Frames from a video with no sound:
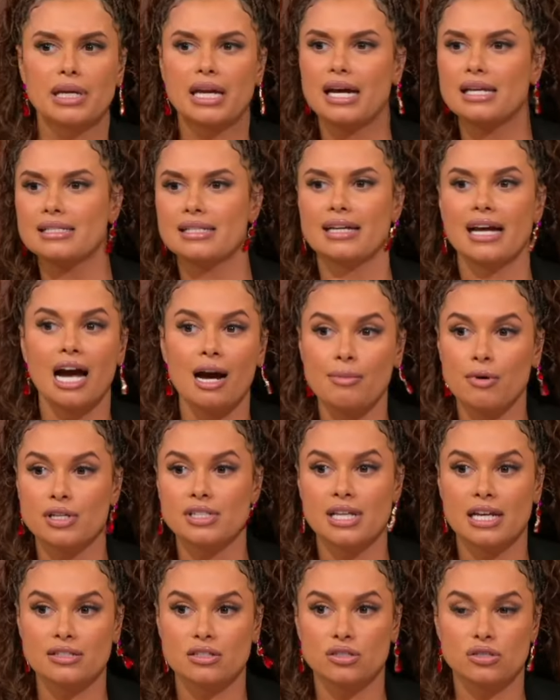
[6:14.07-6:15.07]
because the Cowboys
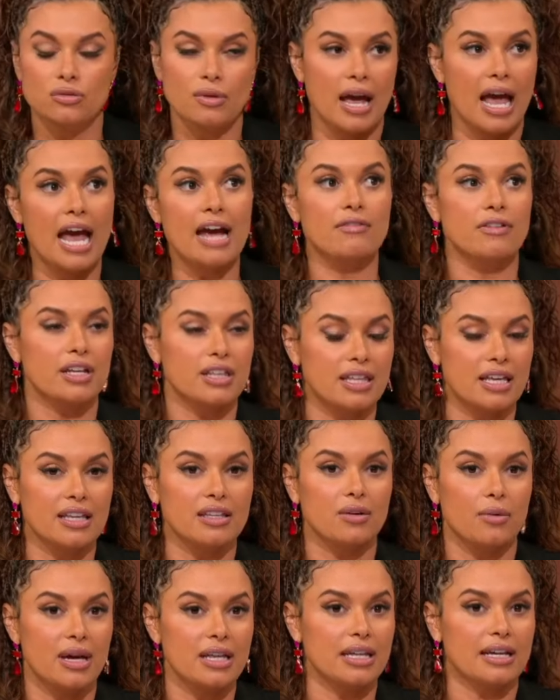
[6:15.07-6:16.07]
like to do everything
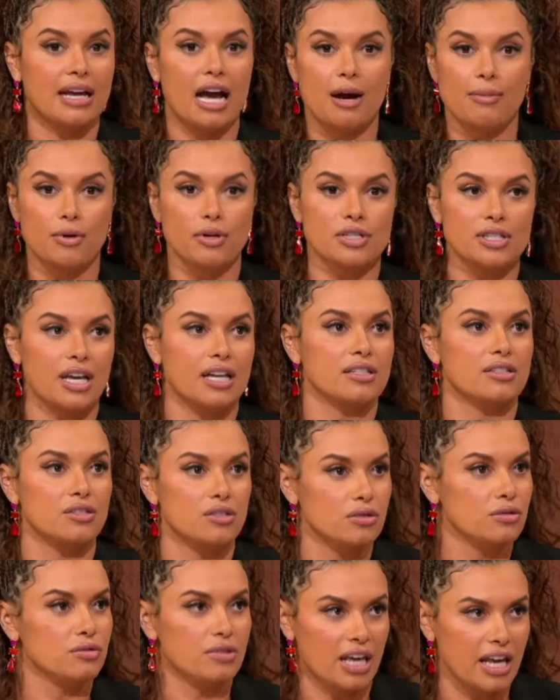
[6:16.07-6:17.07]
the way the Cowboys like to
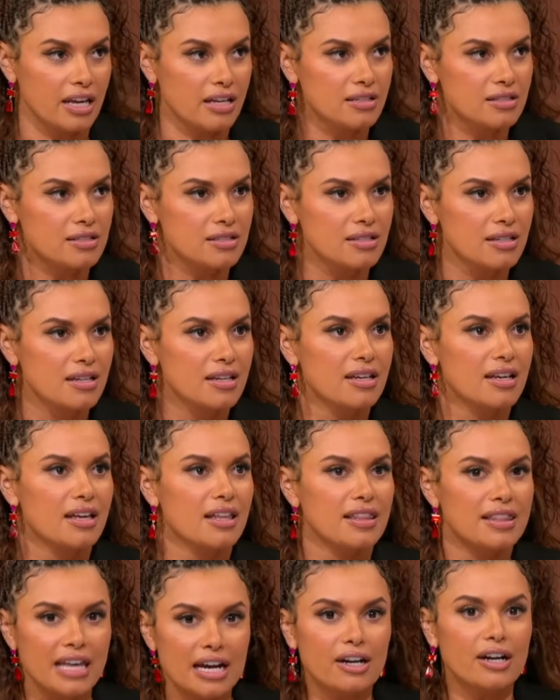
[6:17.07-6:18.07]
do things,
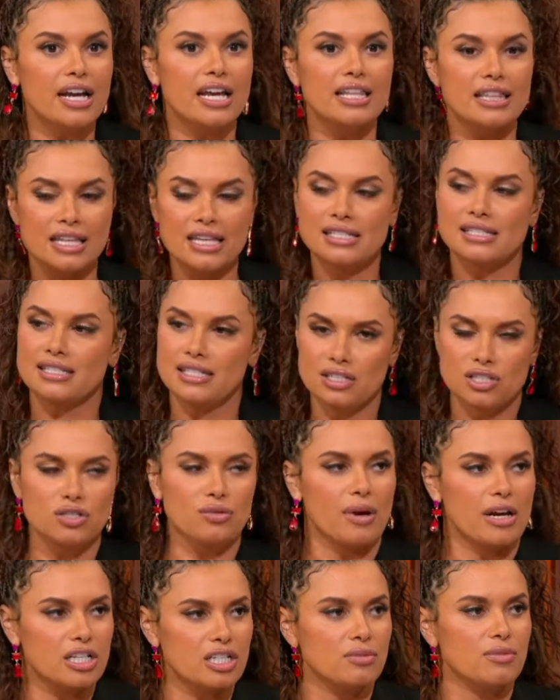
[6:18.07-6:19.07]
they're in this
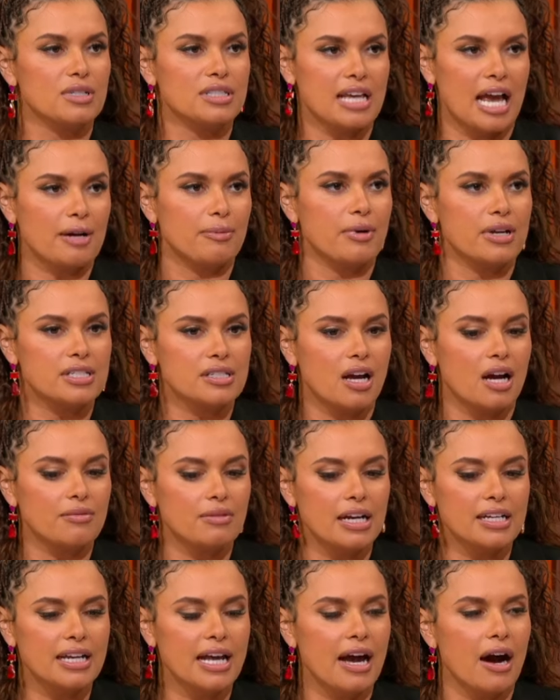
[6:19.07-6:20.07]
situation with Dak Prescott
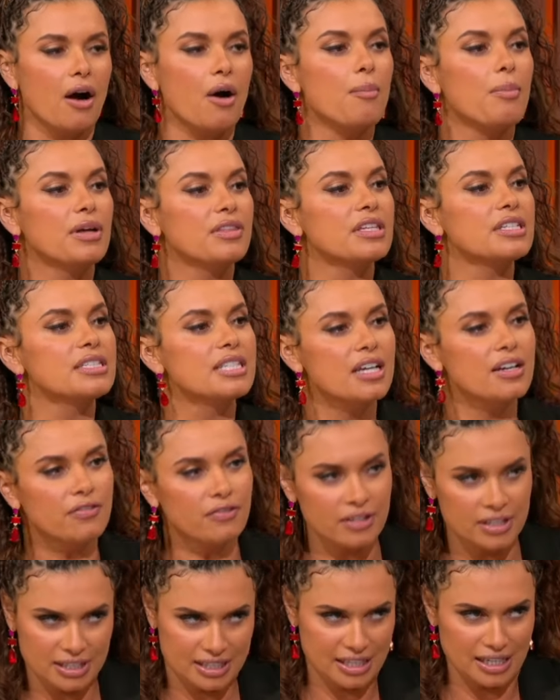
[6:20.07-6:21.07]
right now. But the
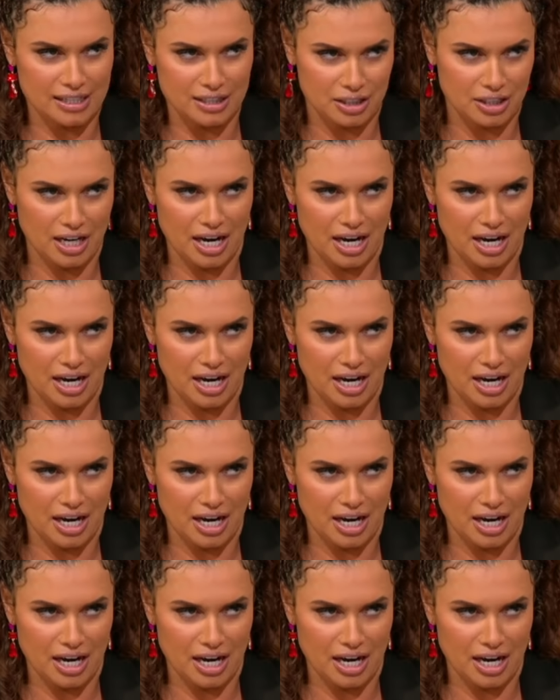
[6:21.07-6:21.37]
difference is,